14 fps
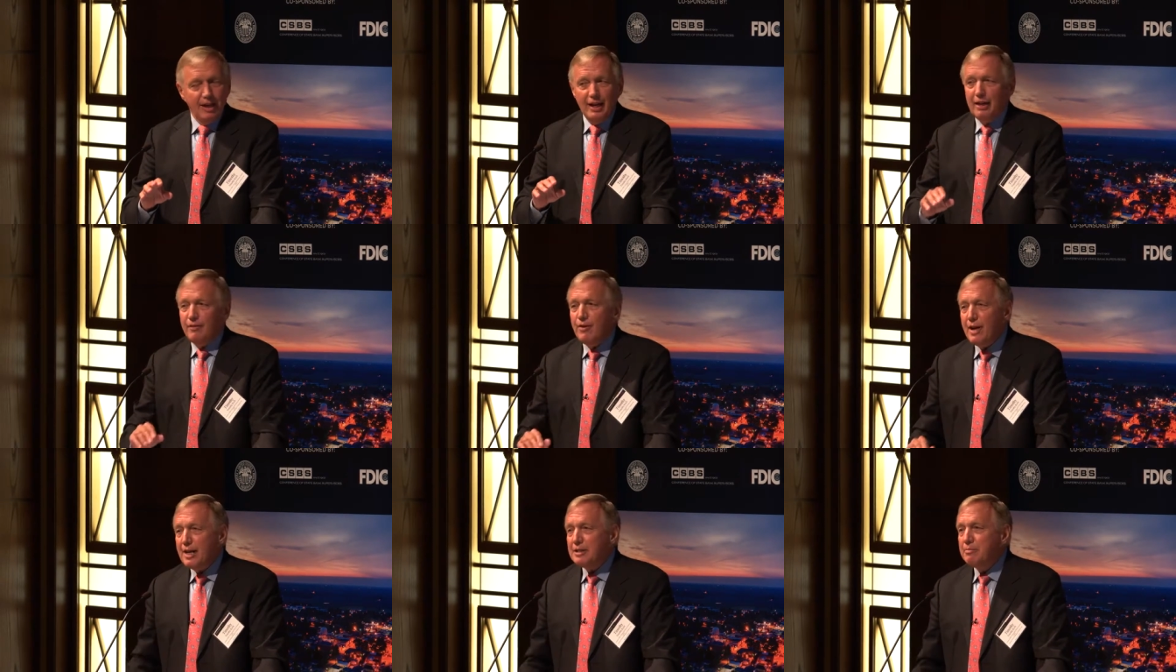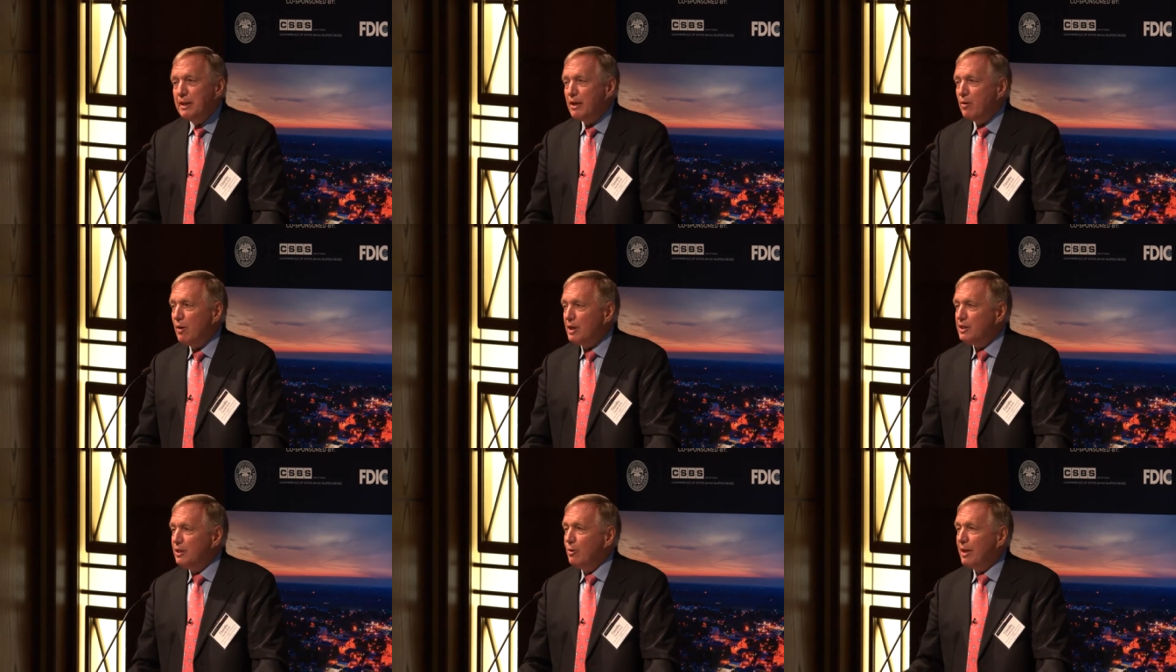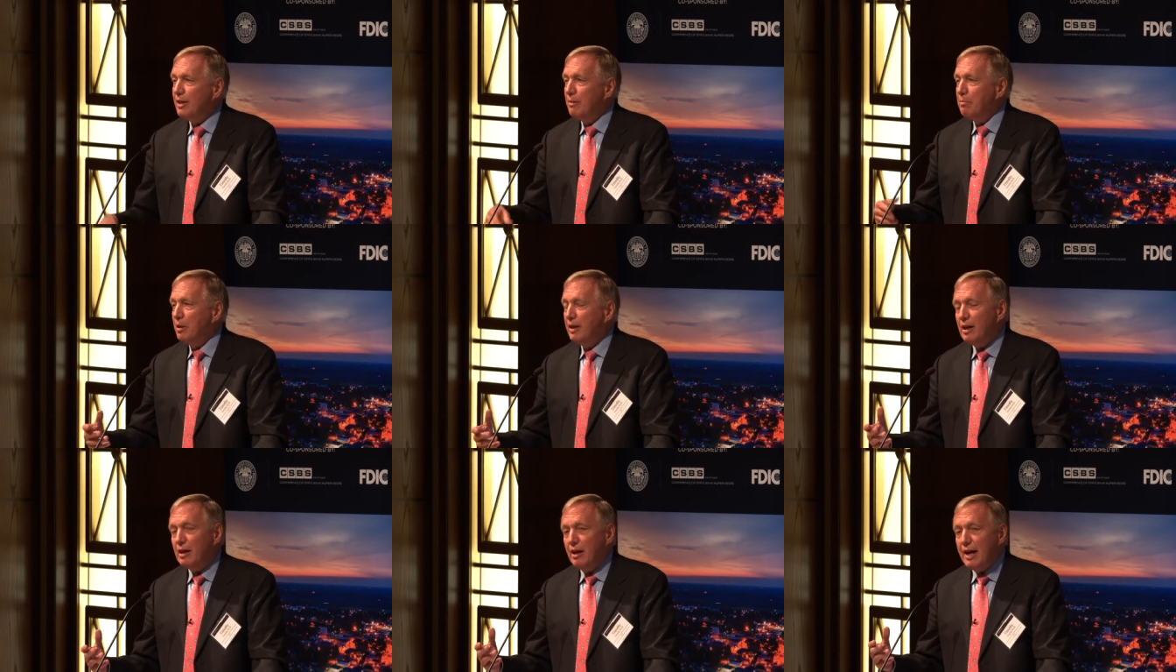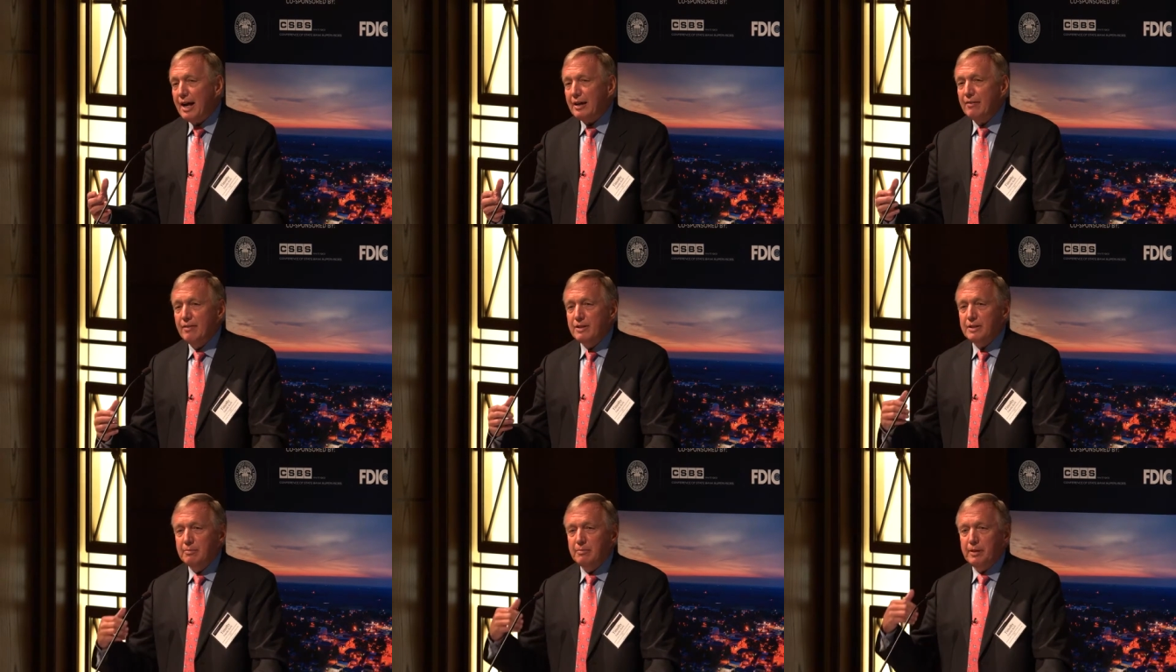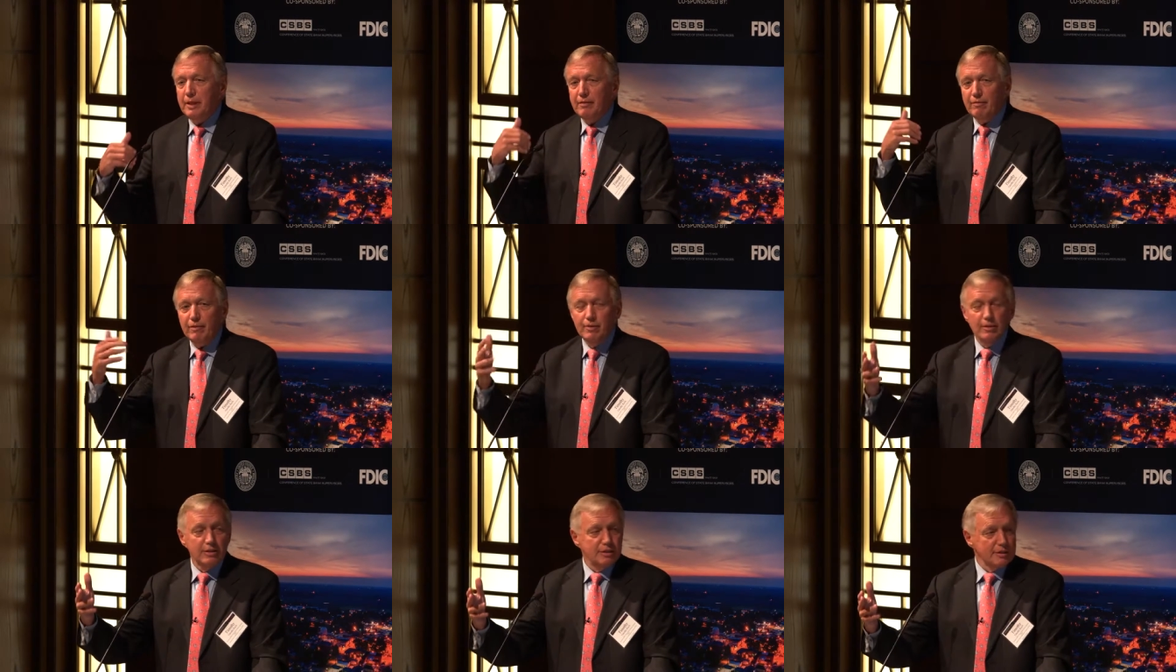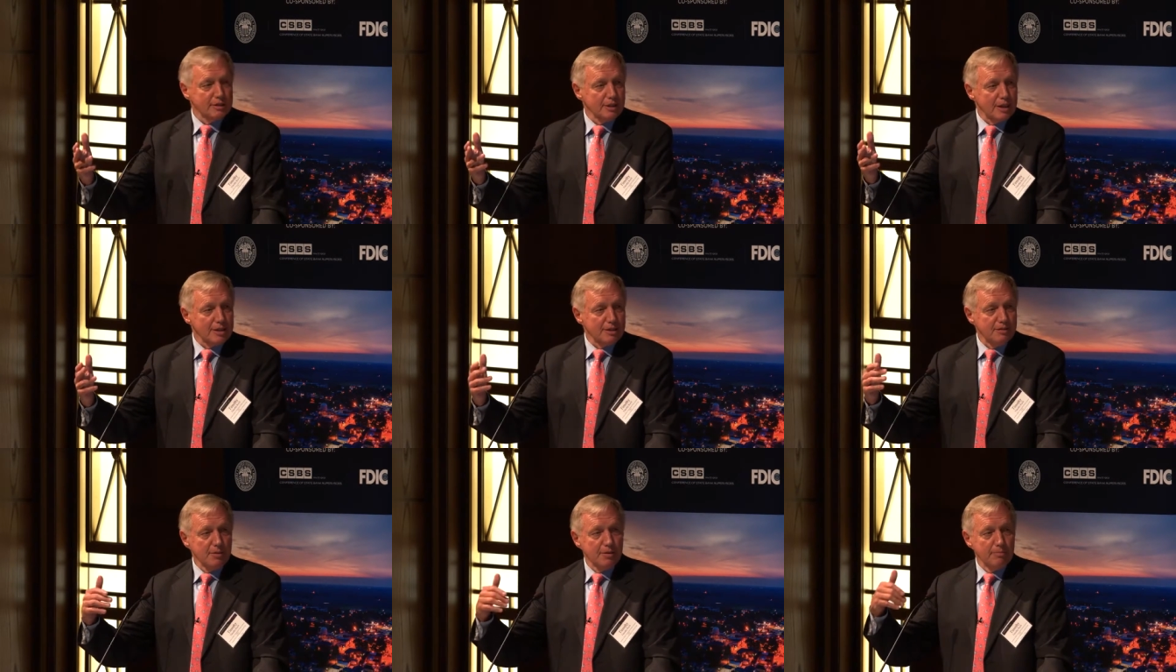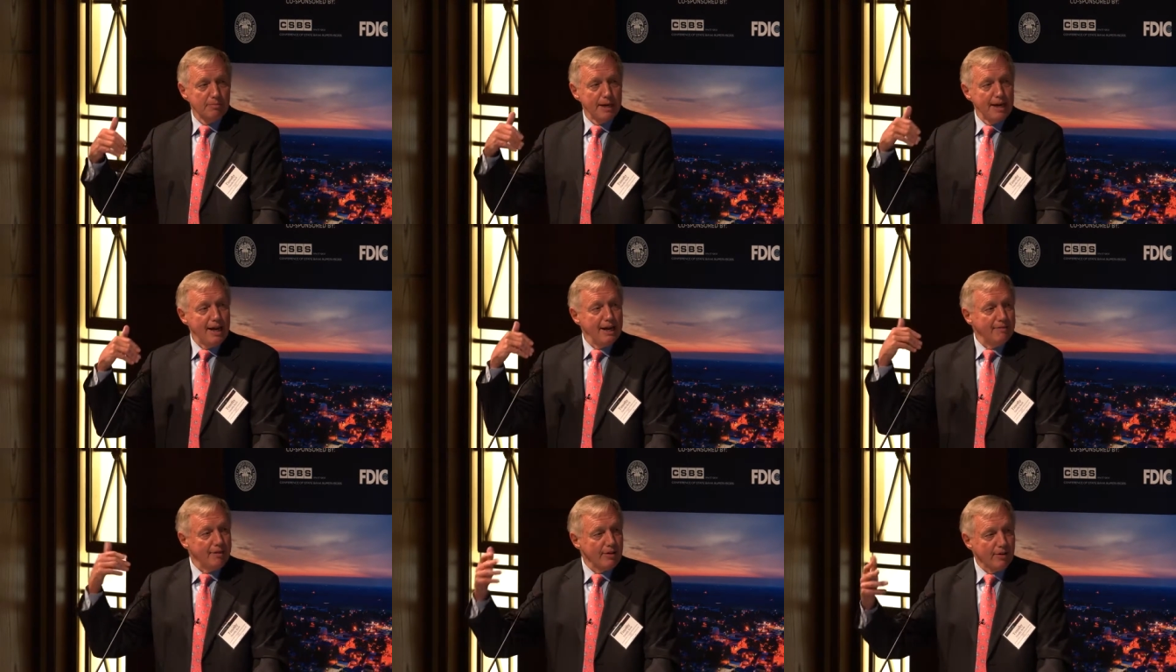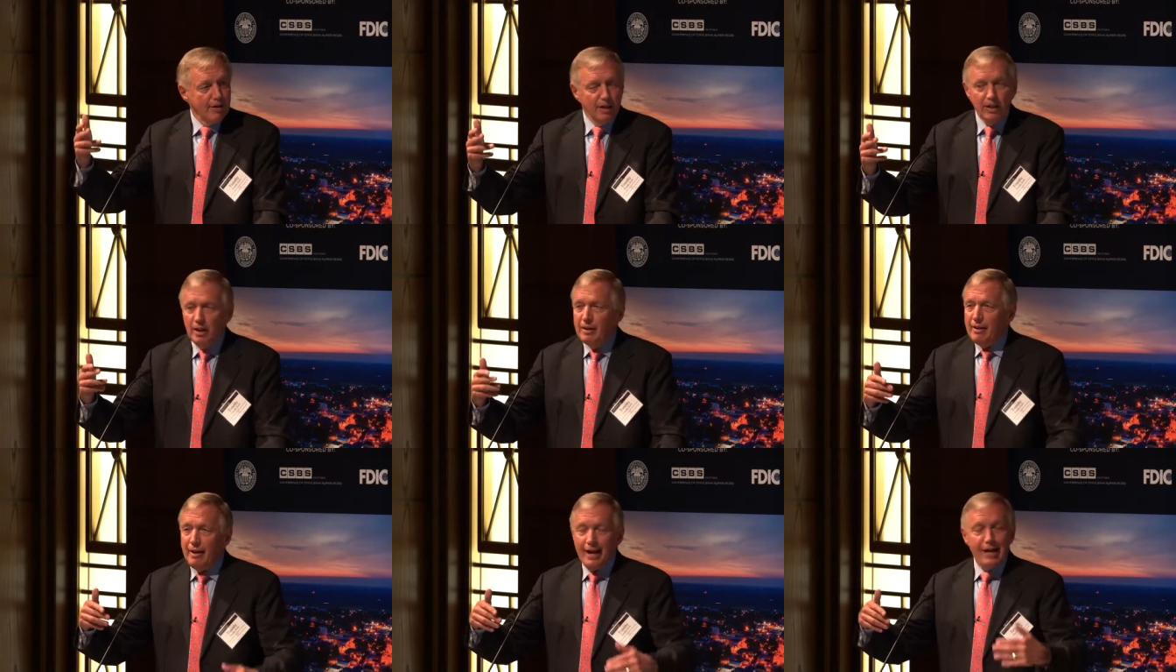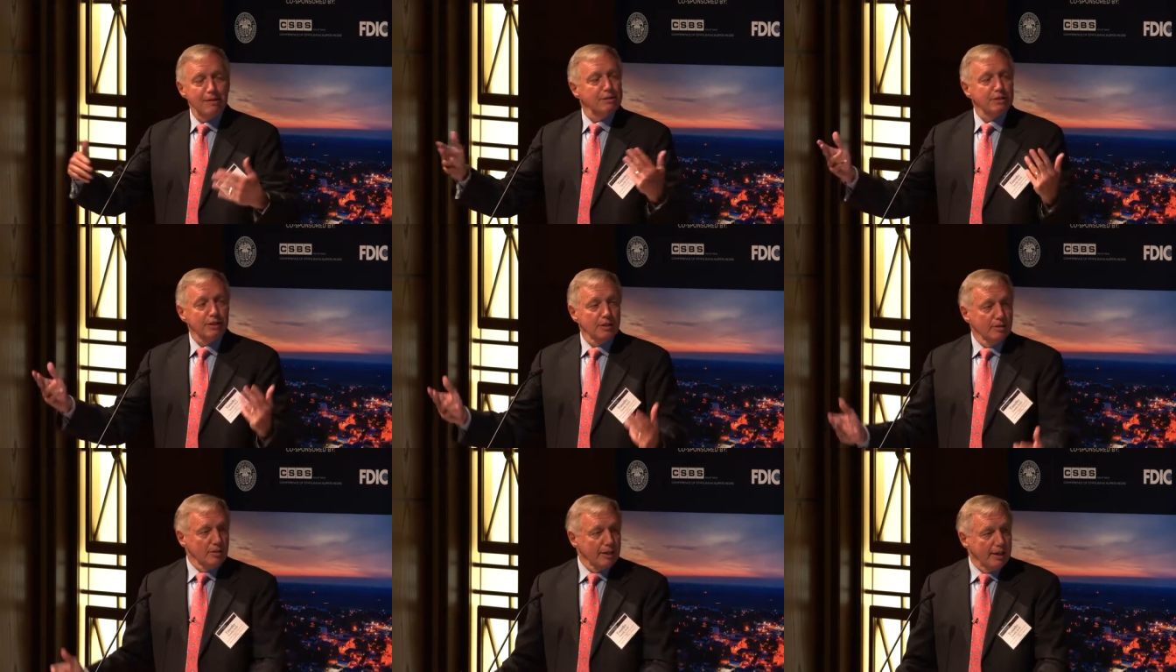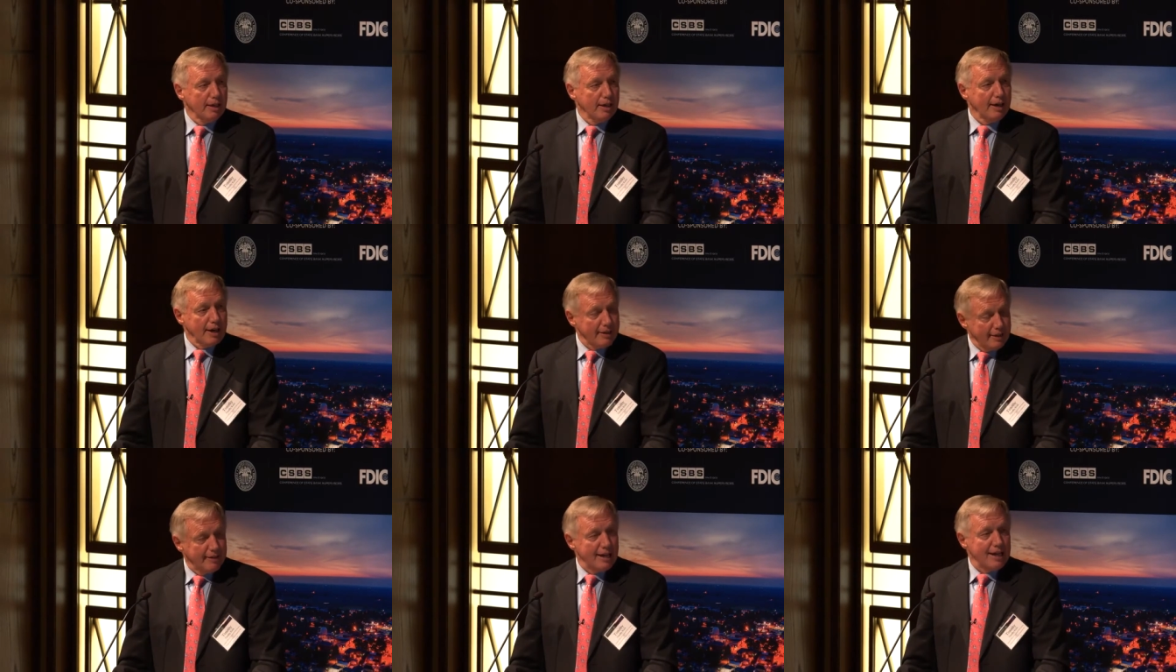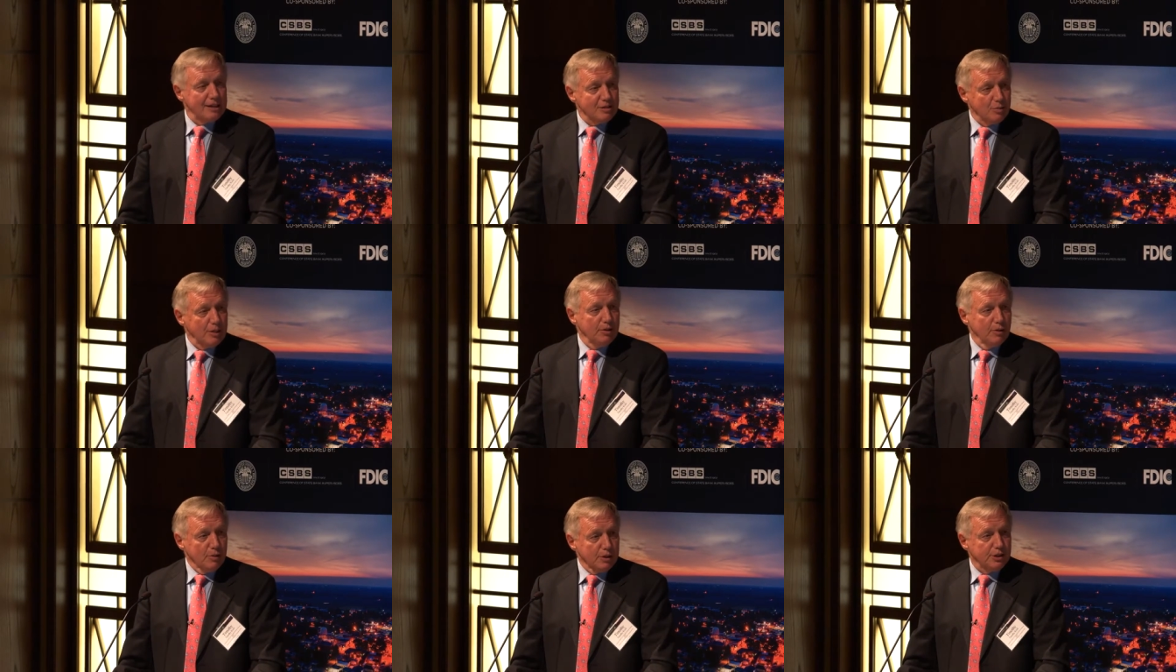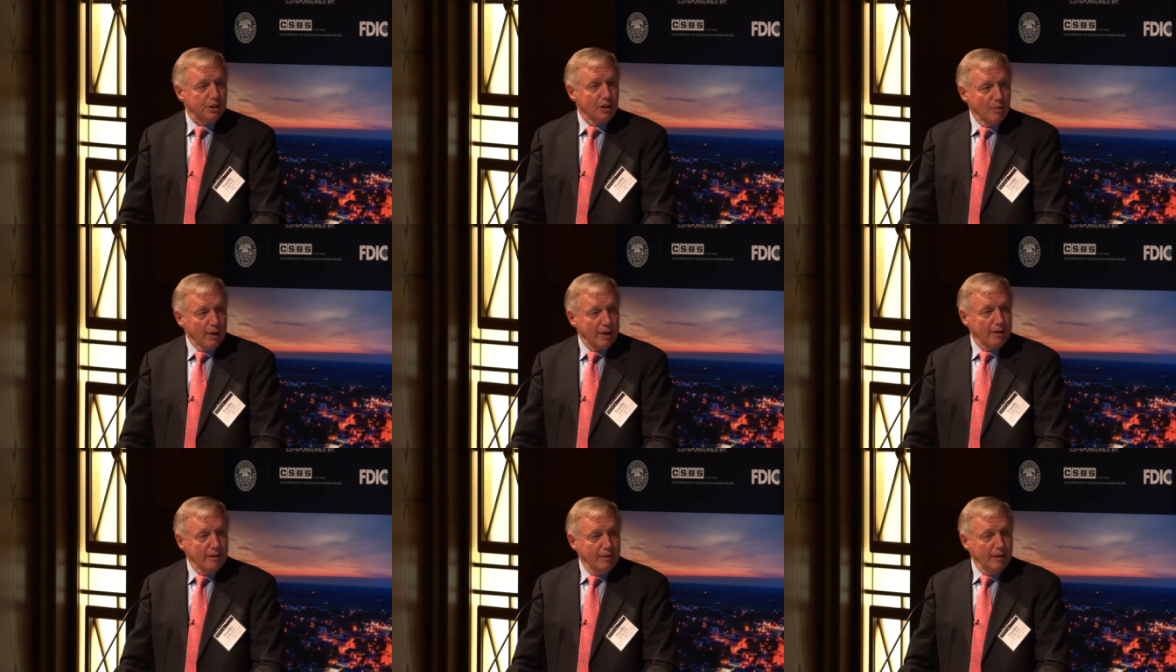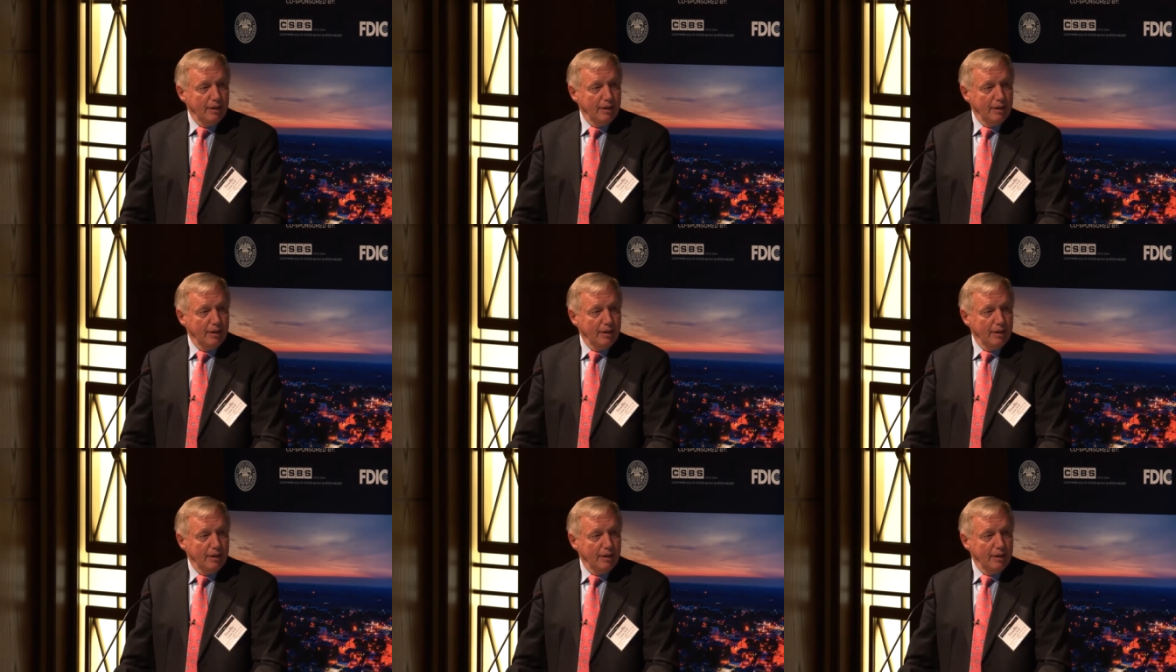And if you ask me a question, do I think political activism influences customer behavior? Absolutely. And I think that's what you are showing.